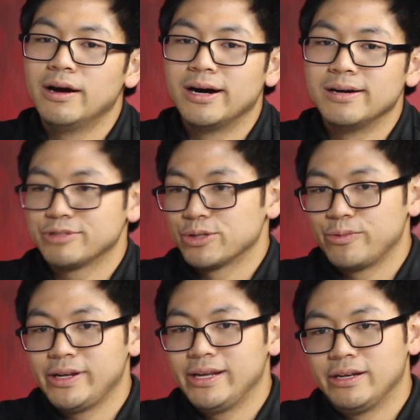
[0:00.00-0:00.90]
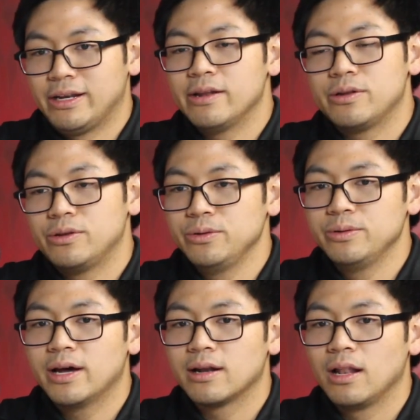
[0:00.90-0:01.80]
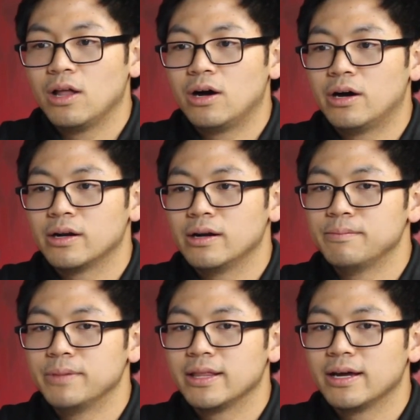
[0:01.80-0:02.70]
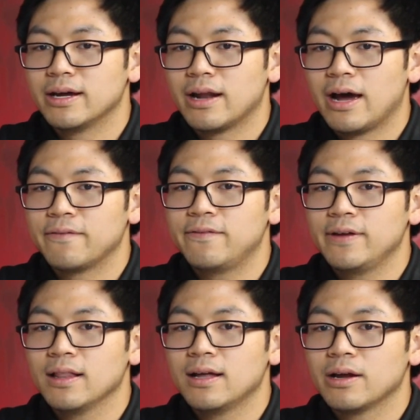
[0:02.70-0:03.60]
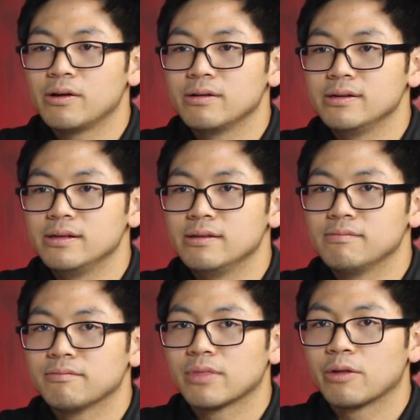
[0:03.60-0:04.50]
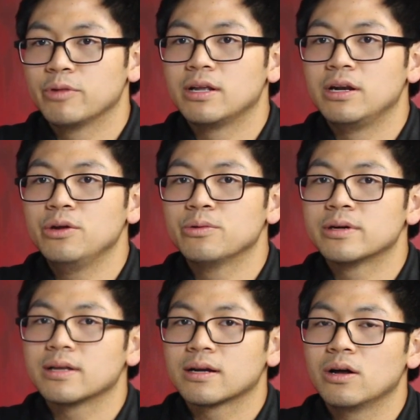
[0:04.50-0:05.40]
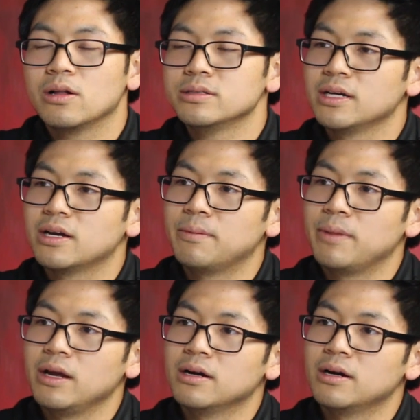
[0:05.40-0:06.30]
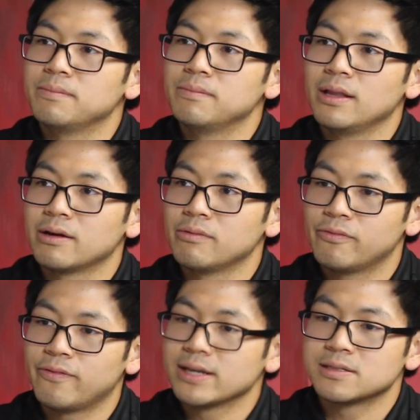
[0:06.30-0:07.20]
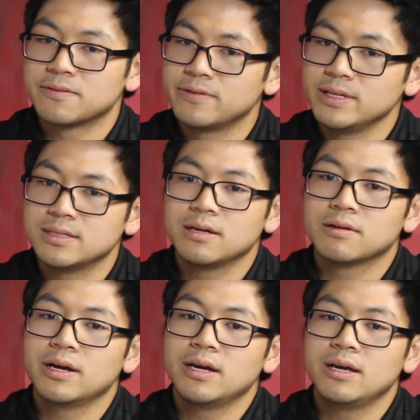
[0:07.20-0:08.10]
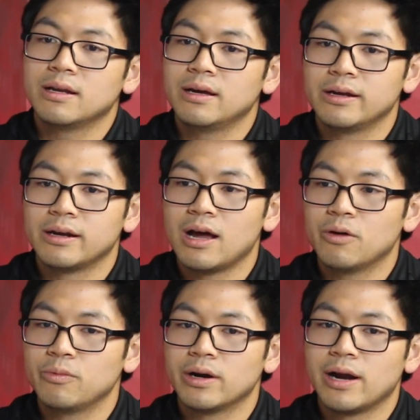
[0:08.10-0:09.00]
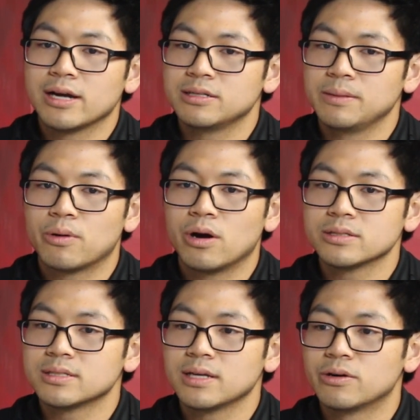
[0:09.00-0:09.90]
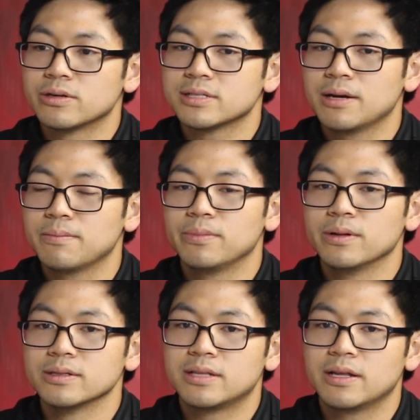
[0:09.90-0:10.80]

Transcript: Um, so we do that a lot, but then I feel like with the newer technology coming up, like faster freezing rate and how we're actually processing our samples,